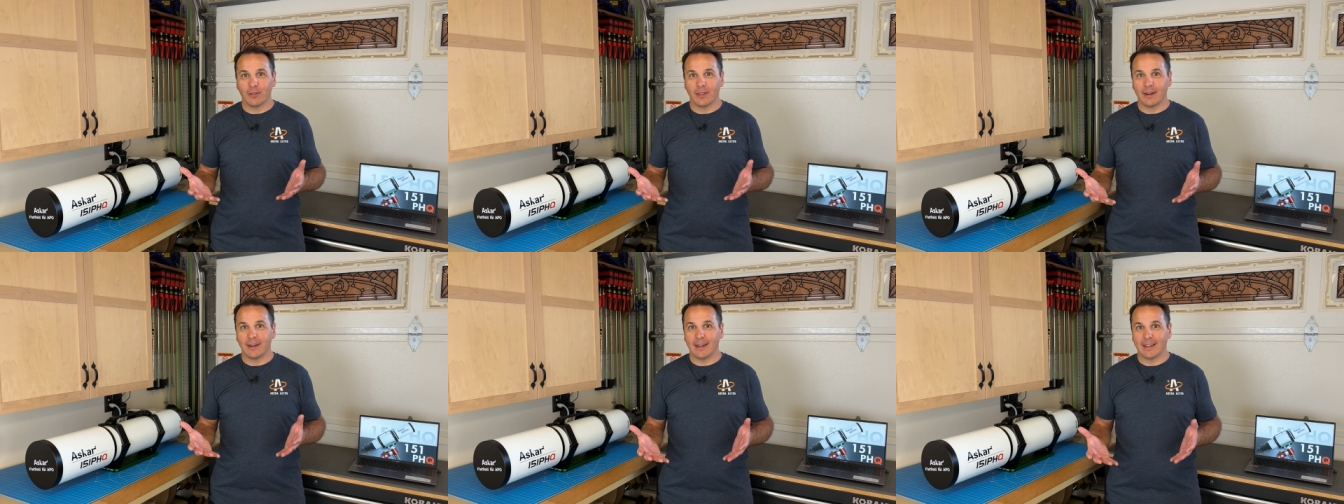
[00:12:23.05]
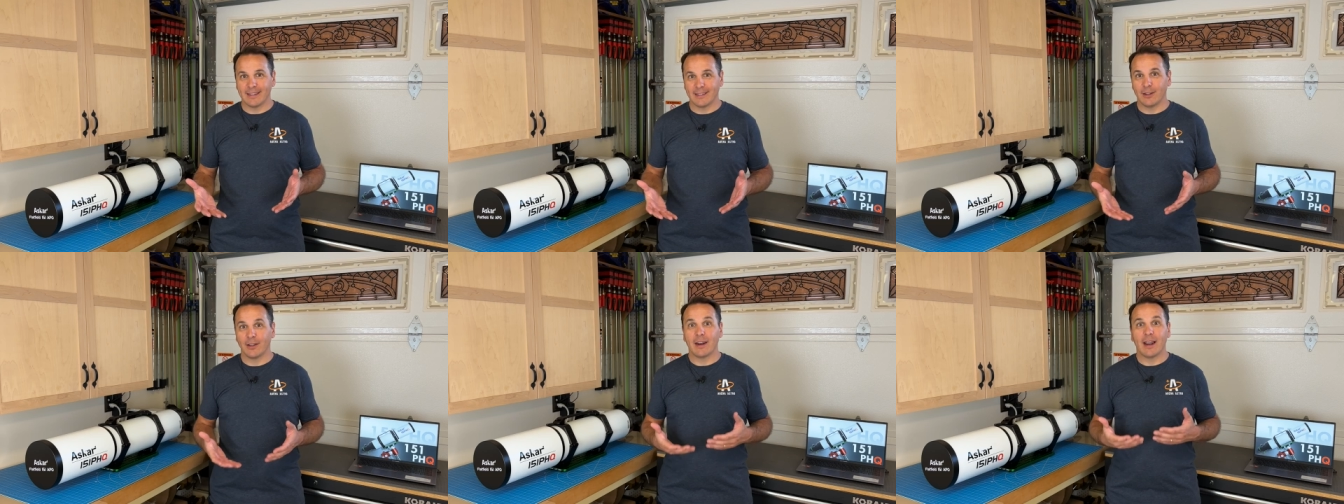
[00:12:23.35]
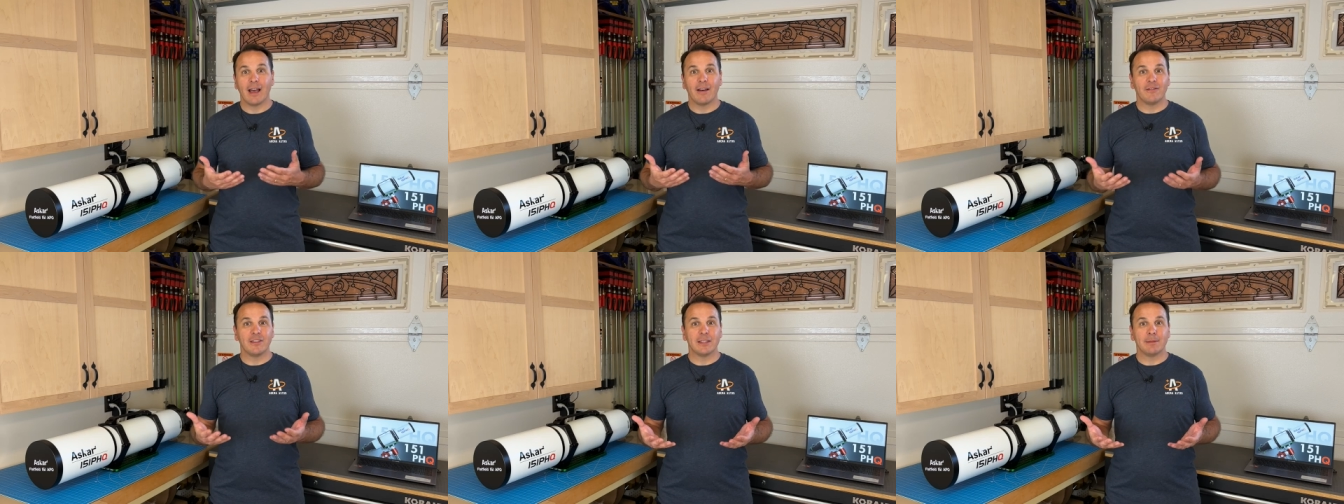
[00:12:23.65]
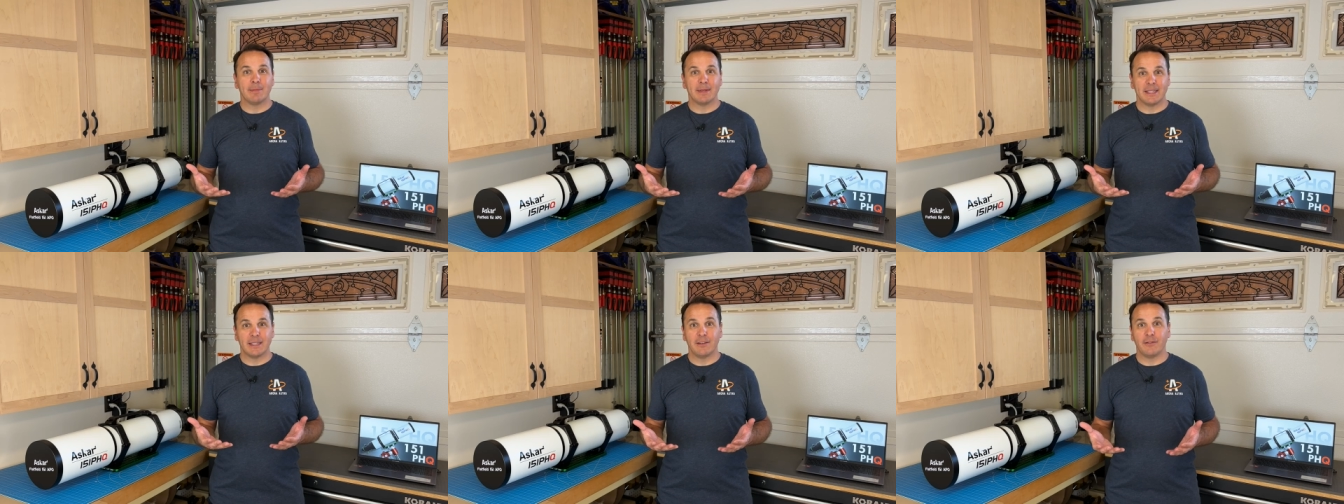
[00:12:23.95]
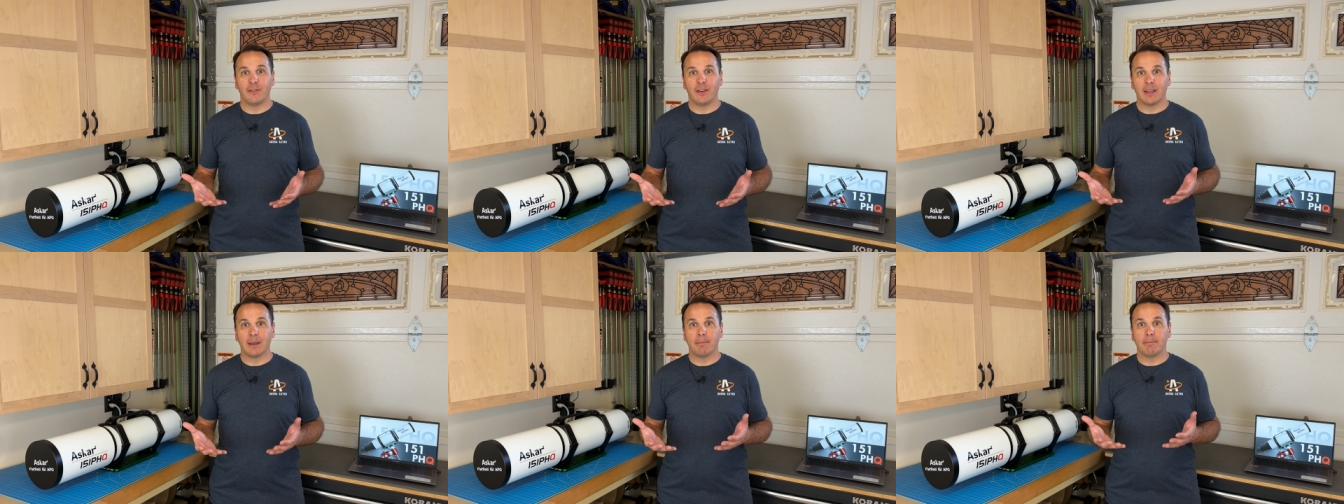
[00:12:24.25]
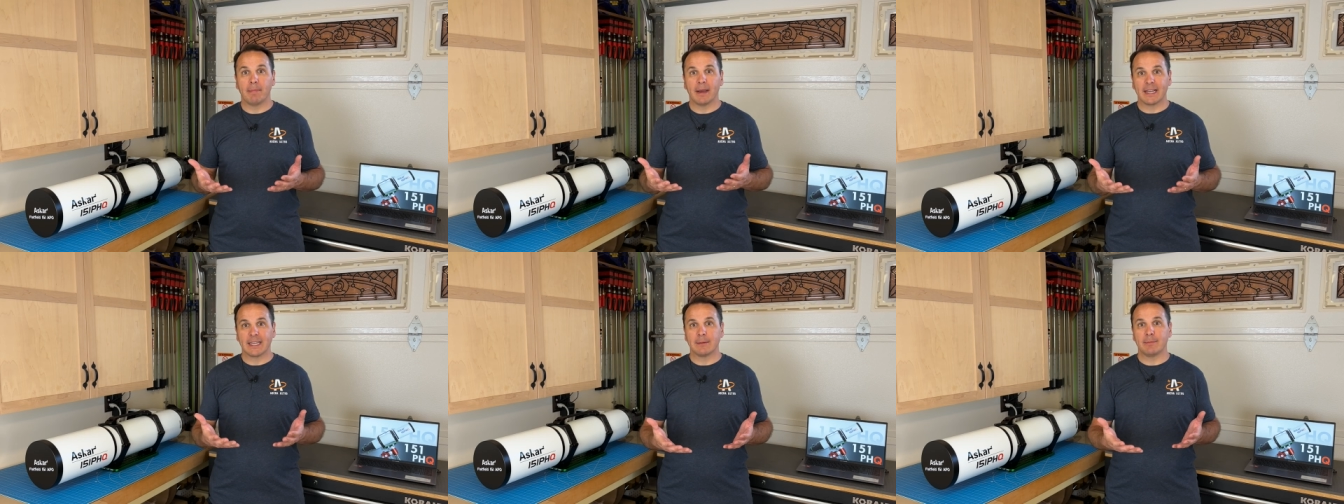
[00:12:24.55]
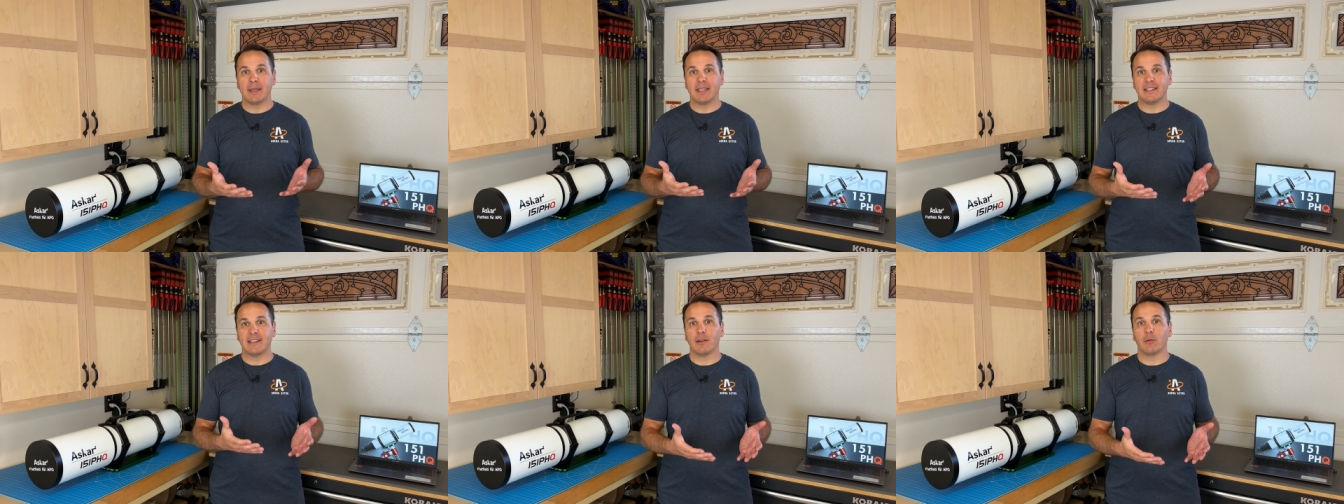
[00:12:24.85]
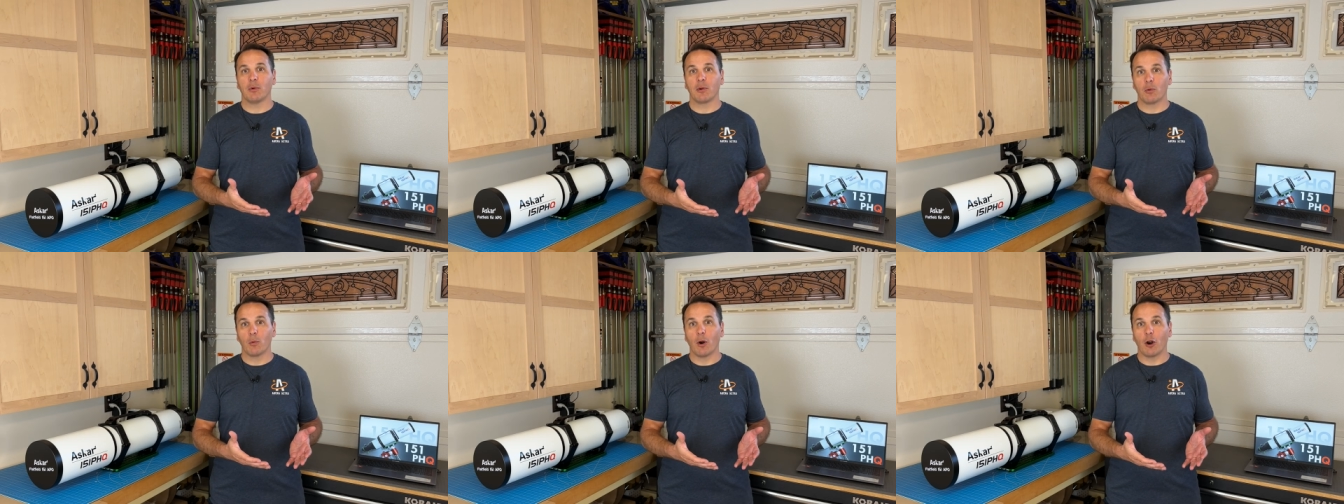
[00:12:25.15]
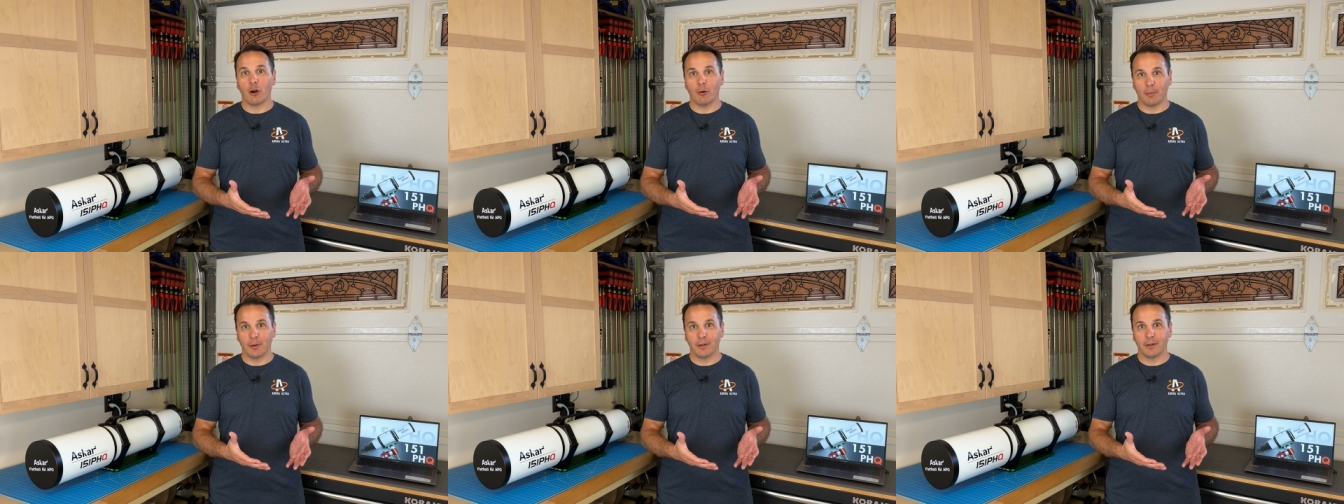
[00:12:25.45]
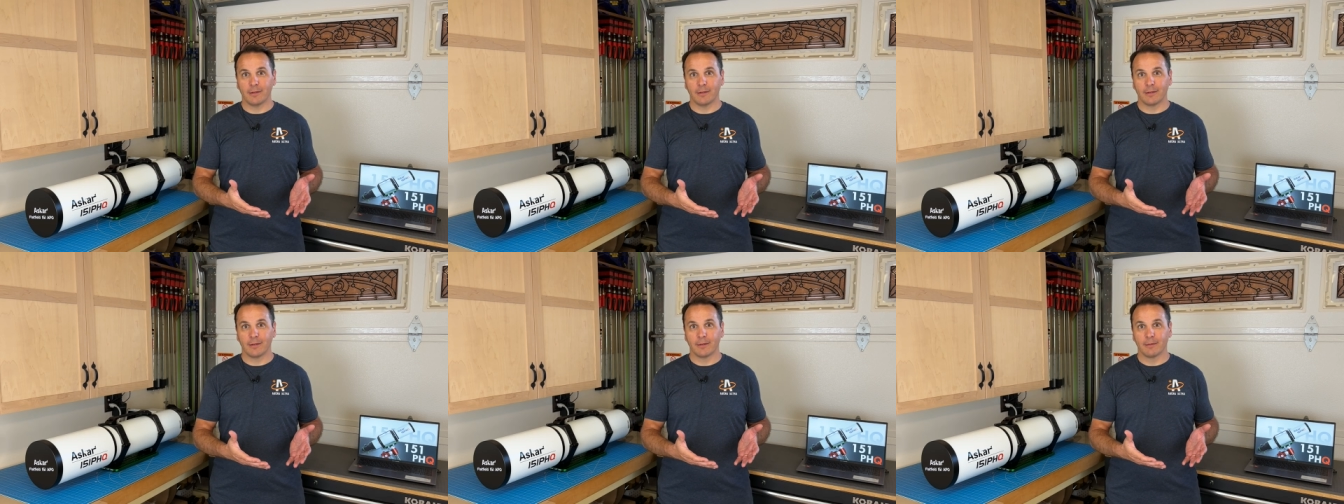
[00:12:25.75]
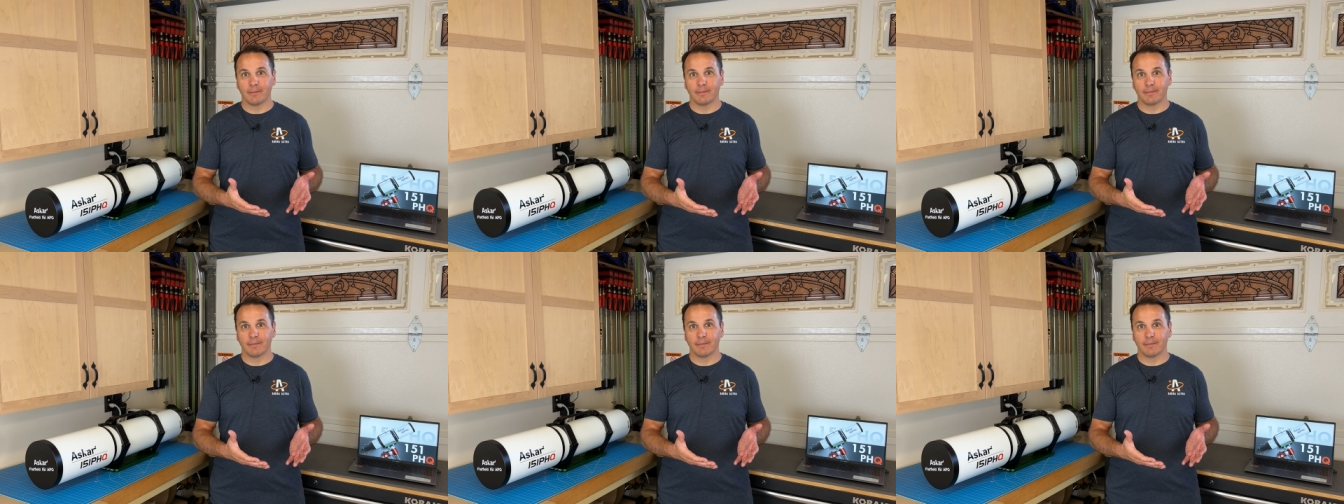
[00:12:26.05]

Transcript: that does not have a specific backspacing requirement.